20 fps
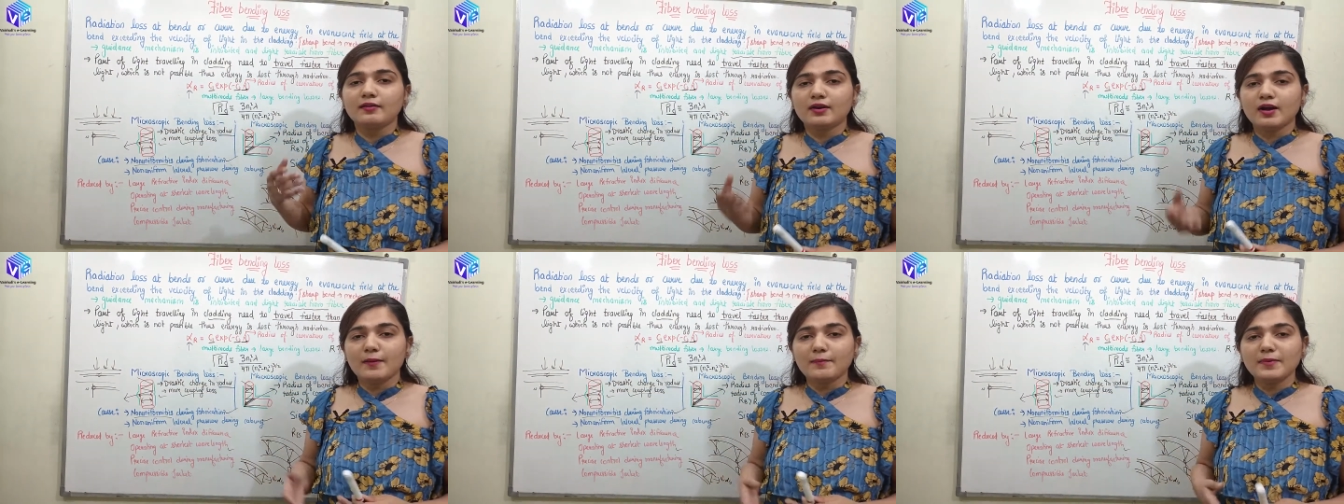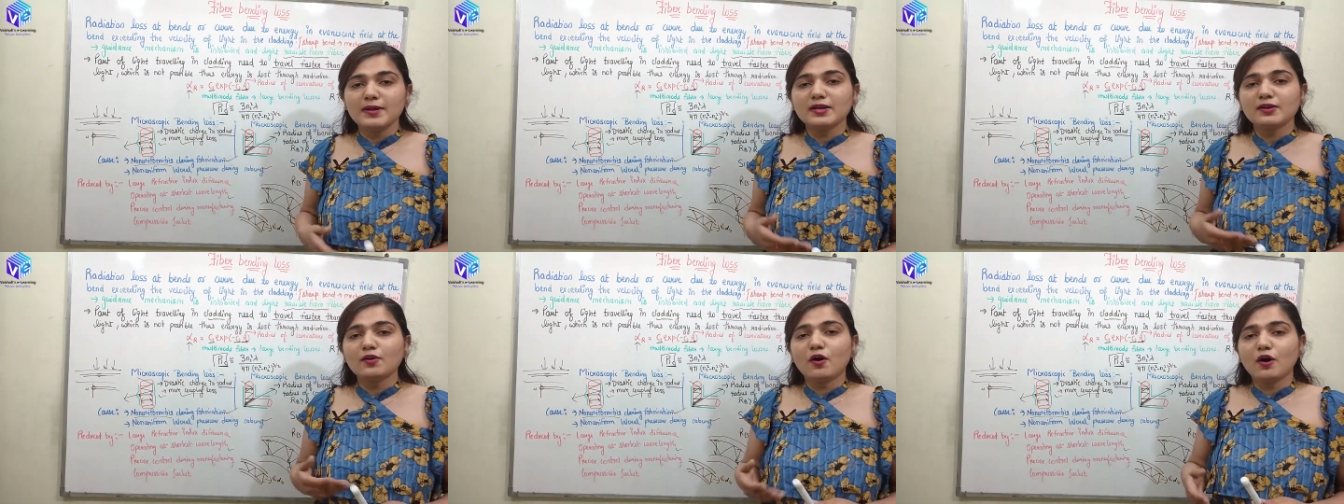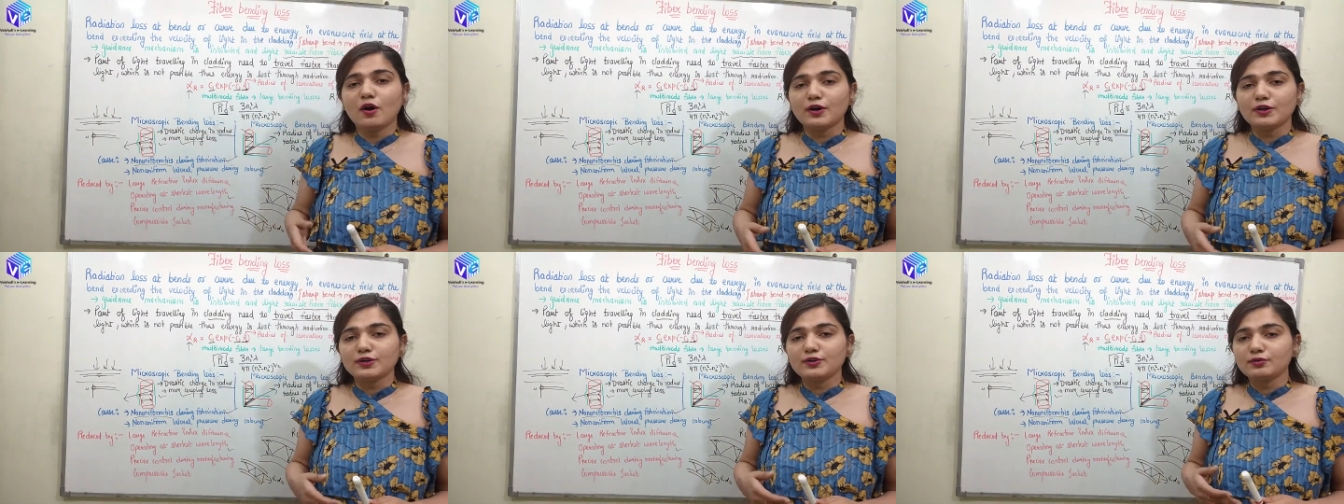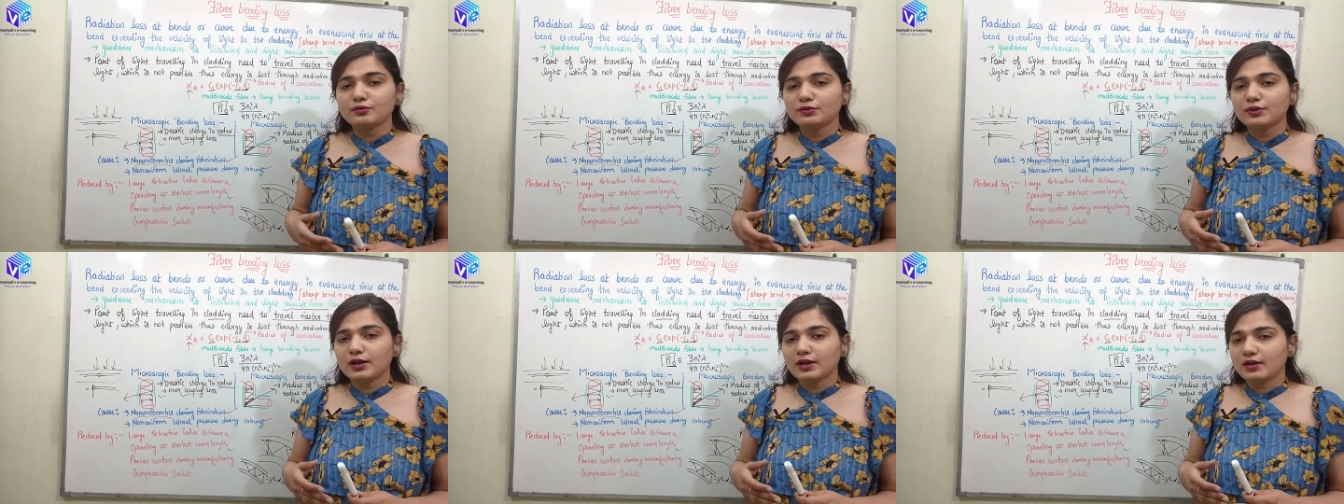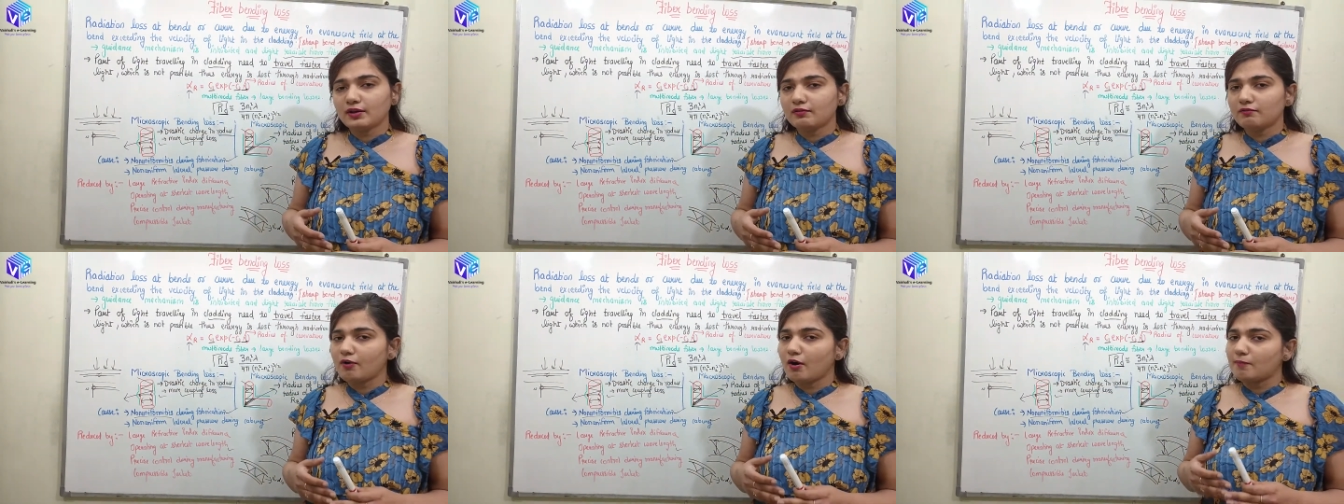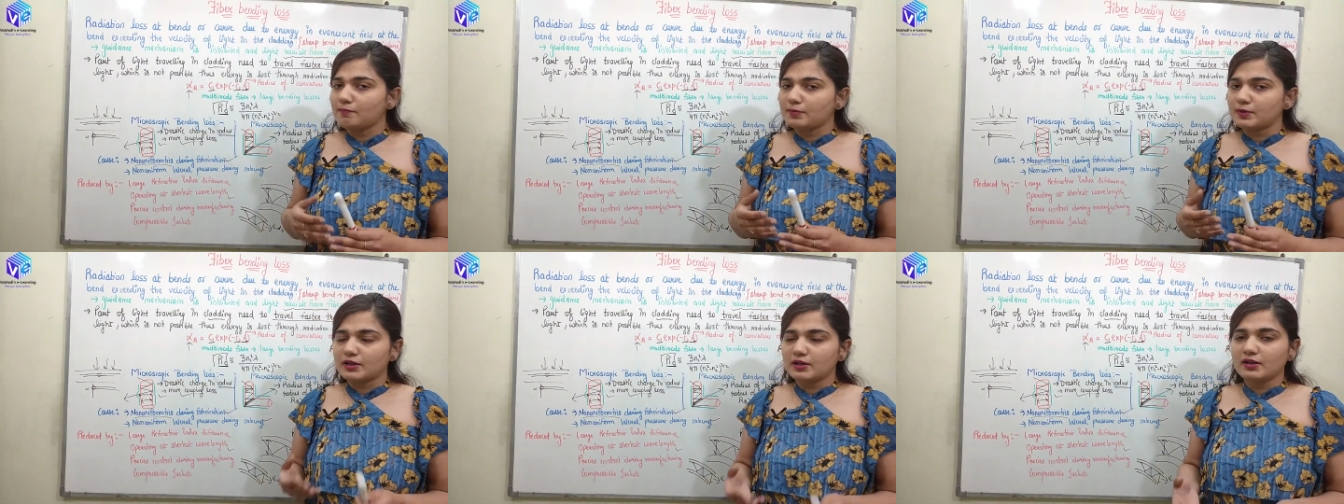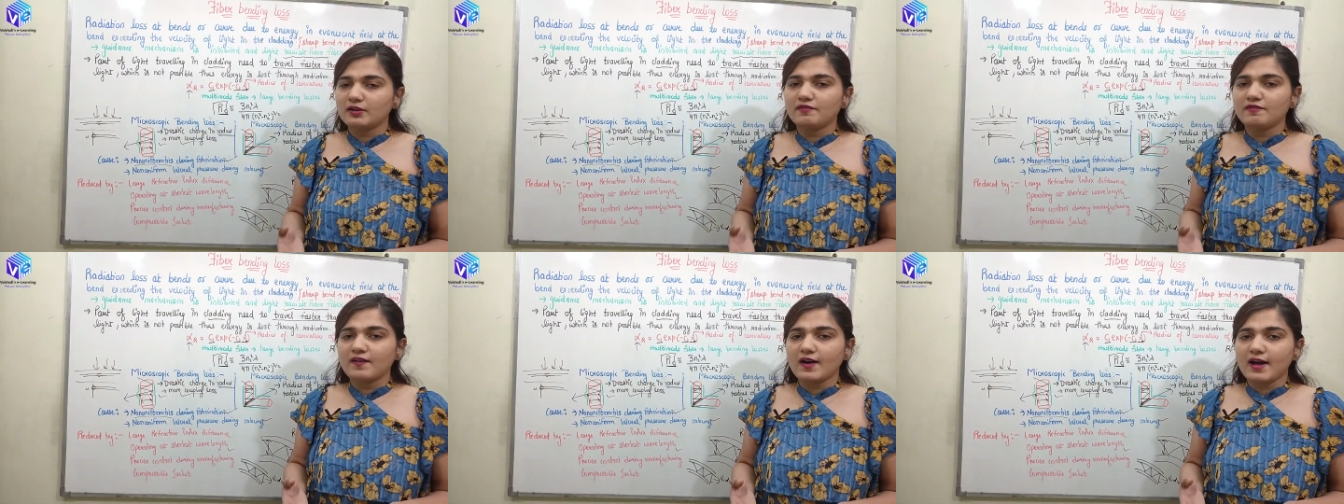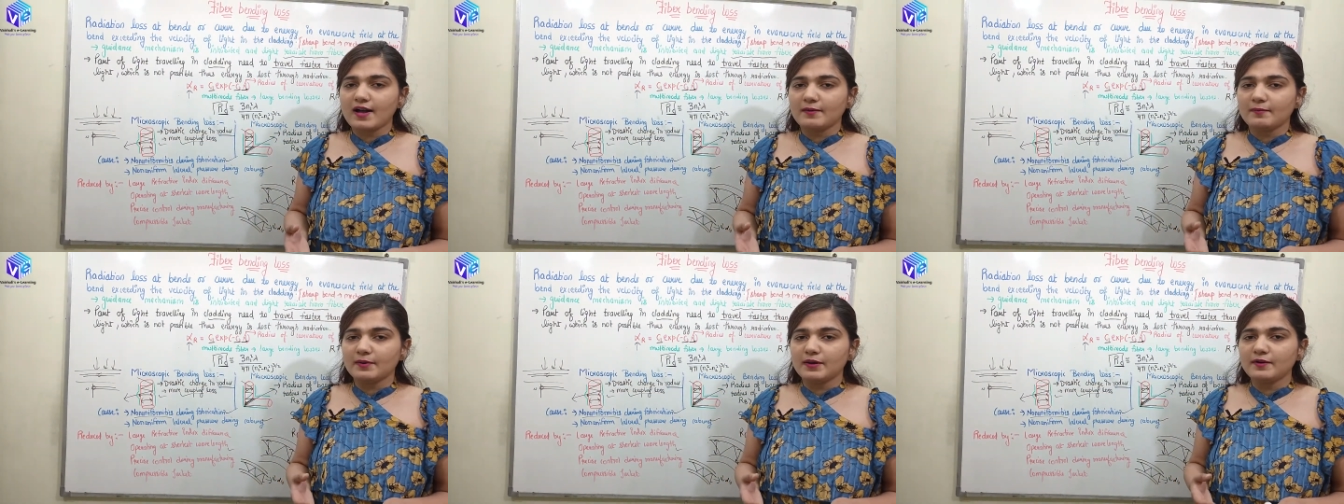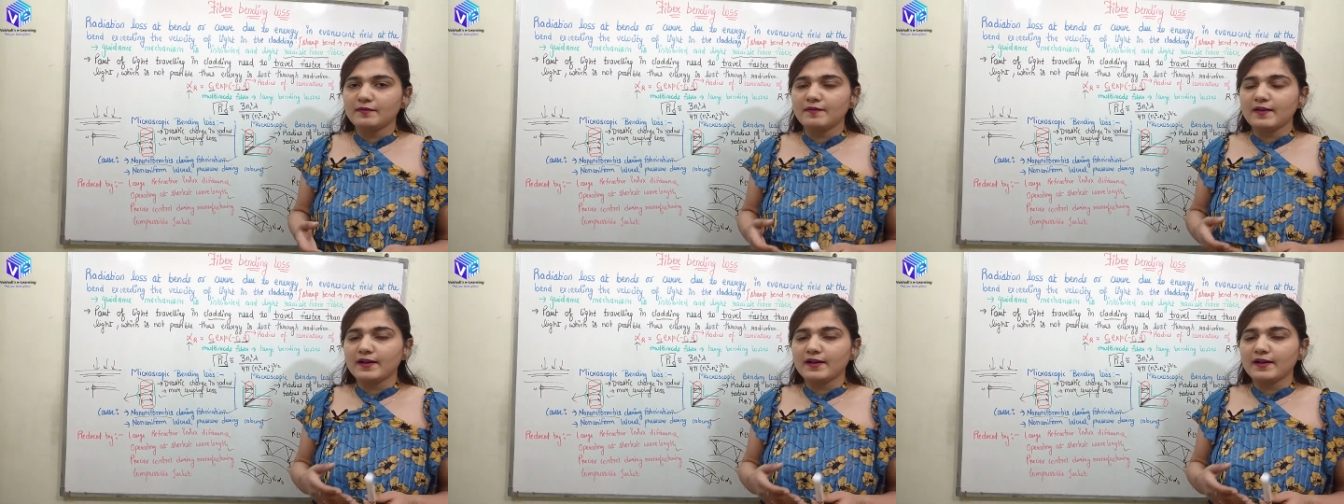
coming onto the optical fiber